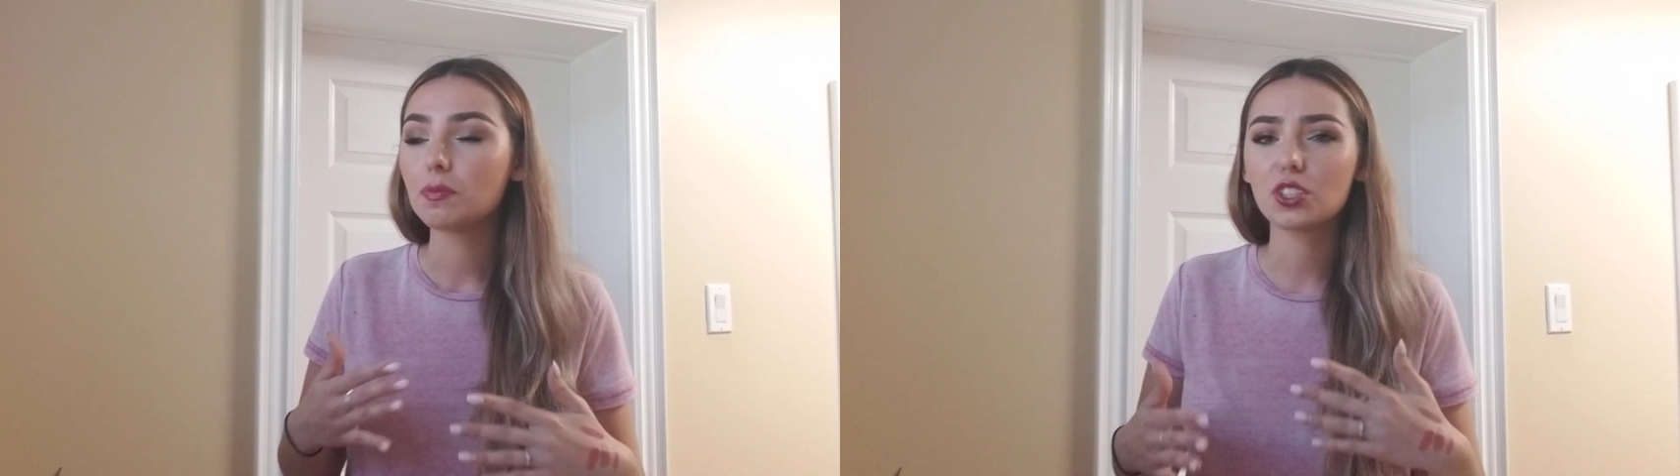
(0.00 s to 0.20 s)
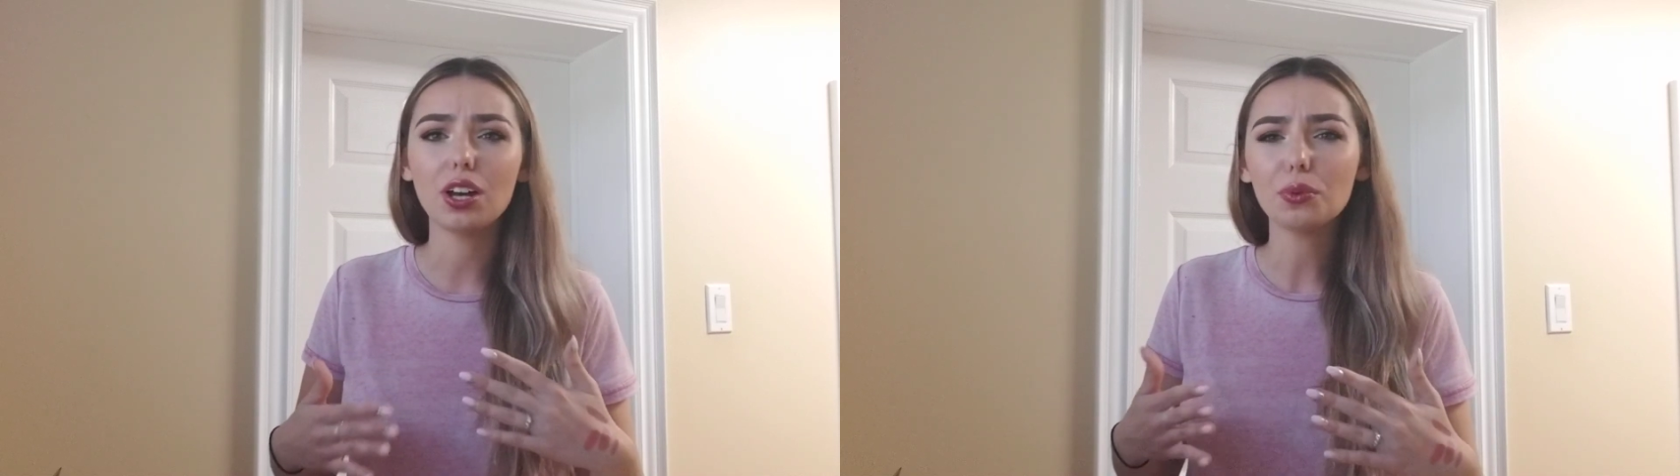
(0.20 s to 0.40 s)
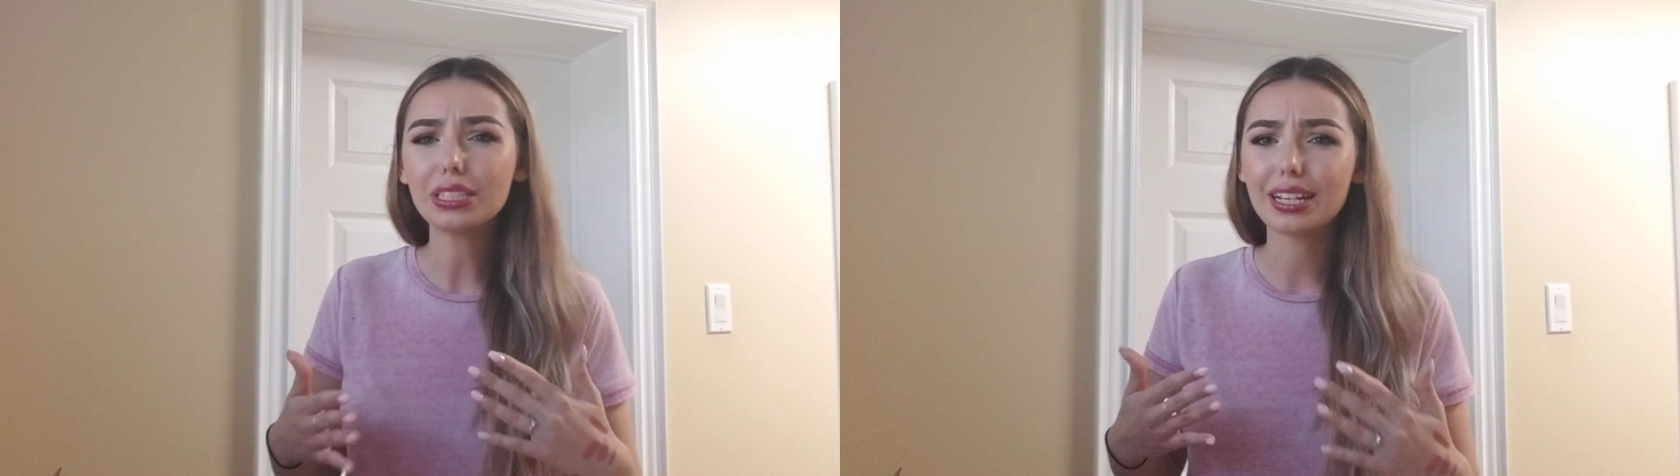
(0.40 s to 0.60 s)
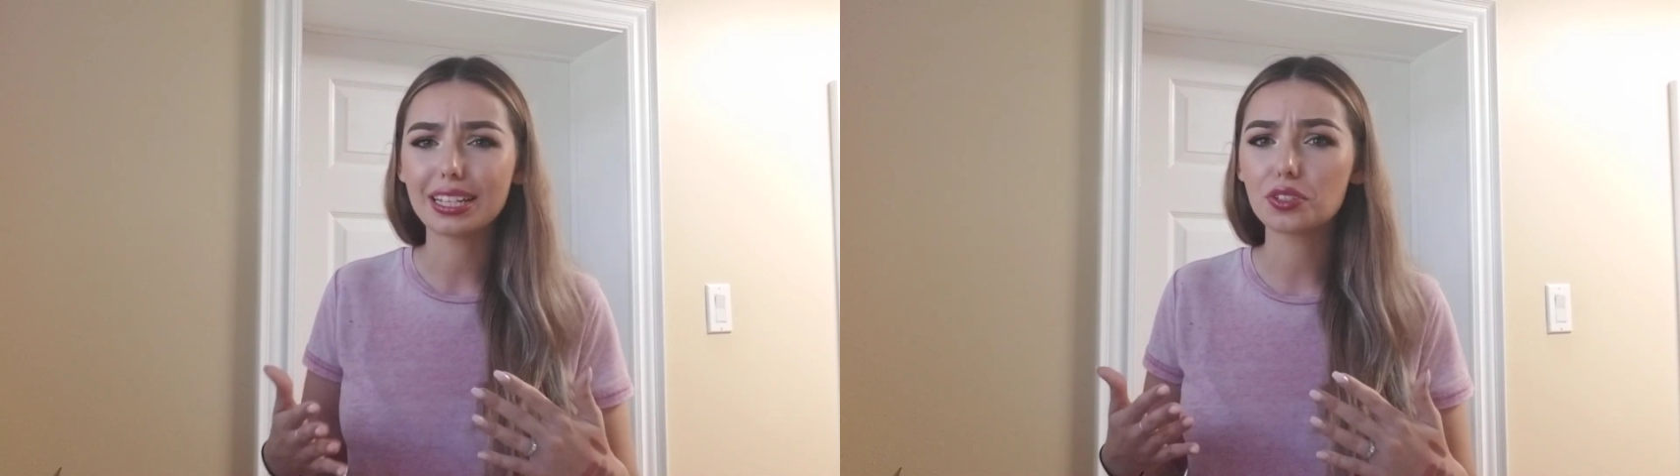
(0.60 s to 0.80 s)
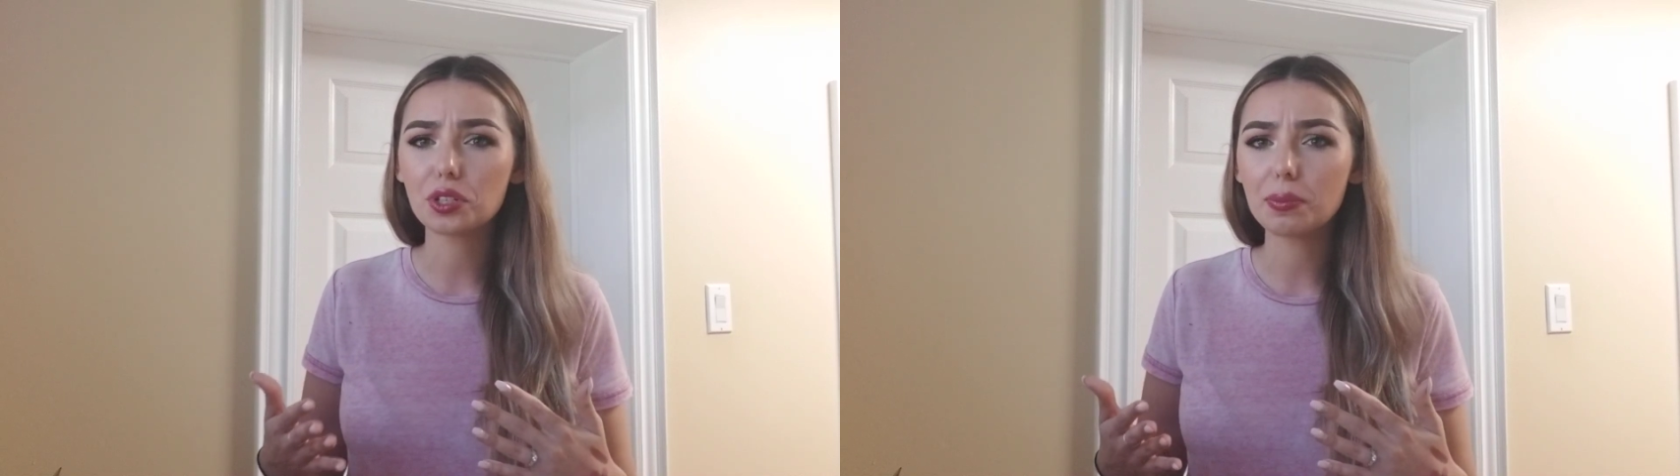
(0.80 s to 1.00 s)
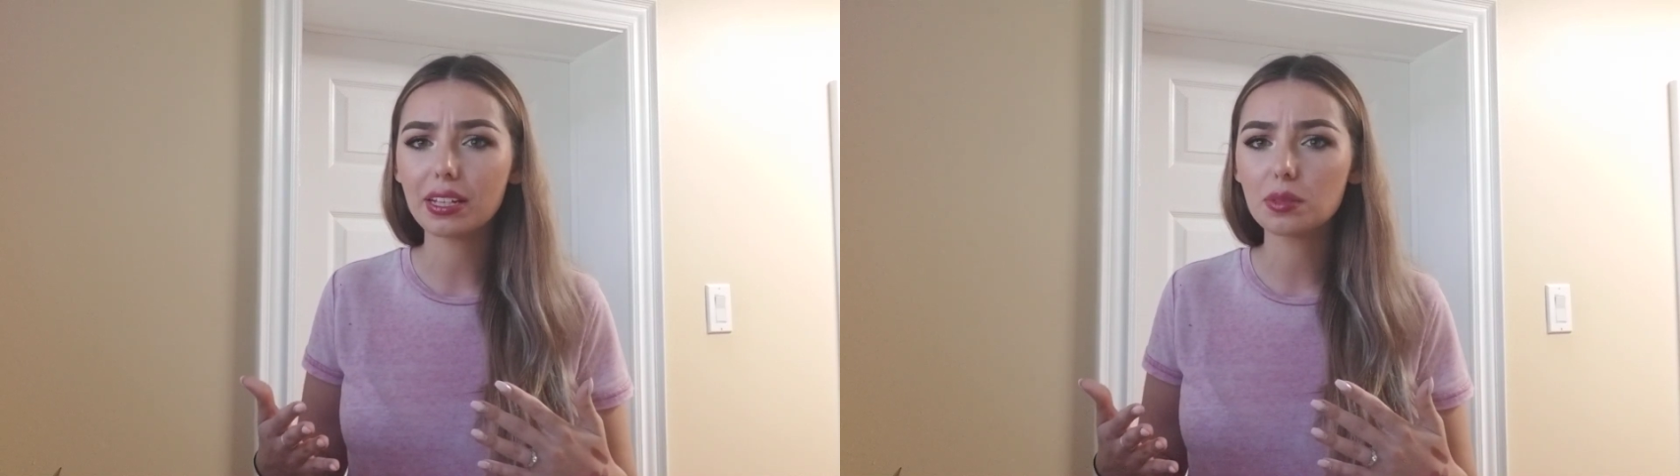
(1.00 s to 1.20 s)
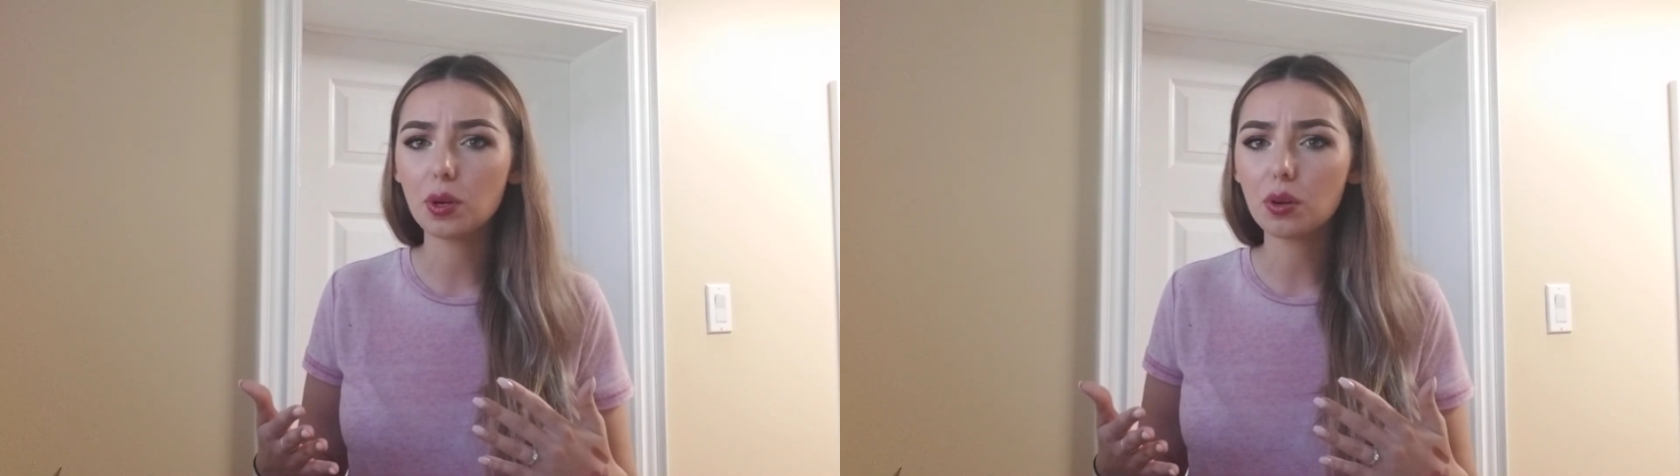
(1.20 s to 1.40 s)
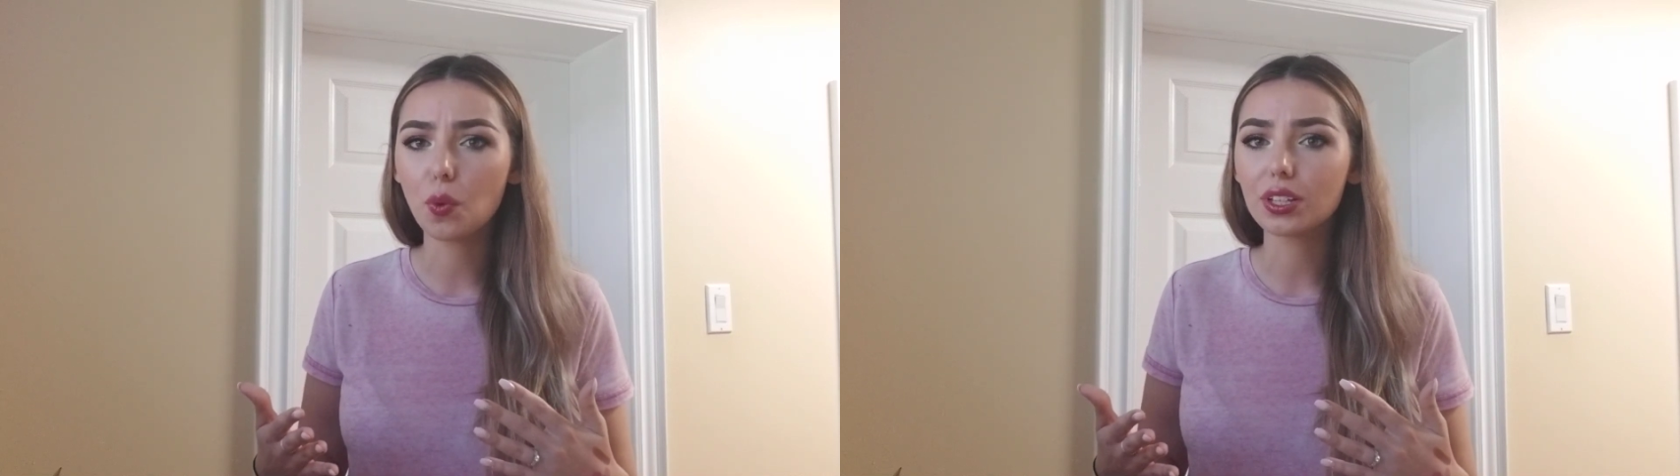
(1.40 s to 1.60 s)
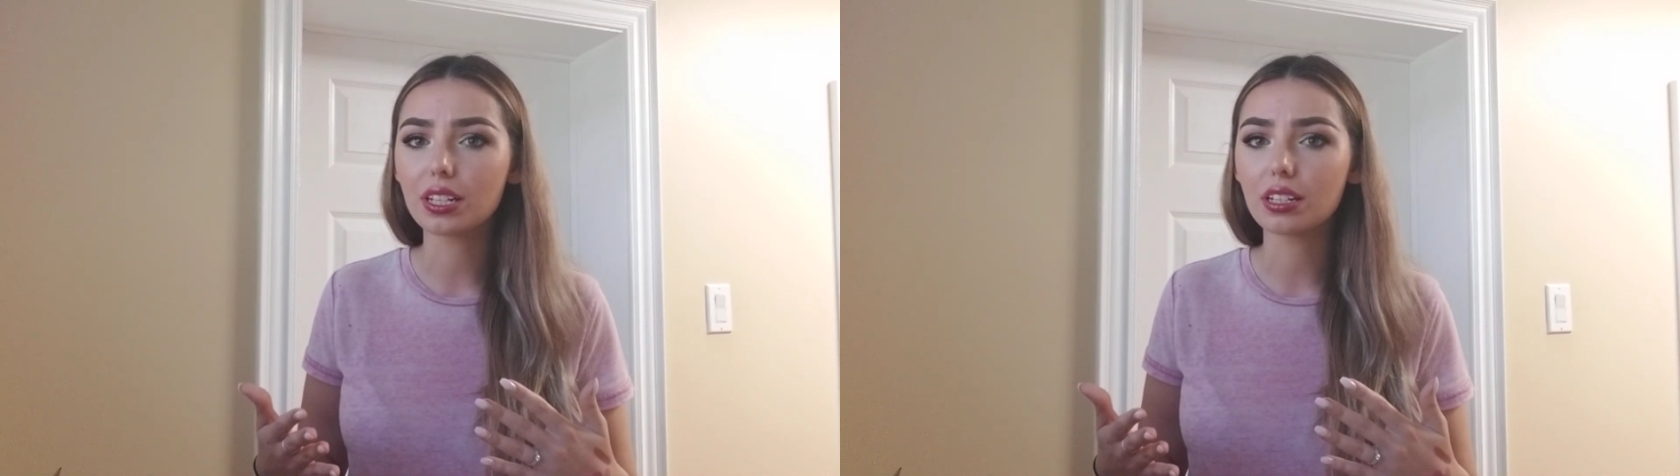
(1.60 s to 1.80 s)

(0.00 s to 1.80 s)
it's not really a history based book more than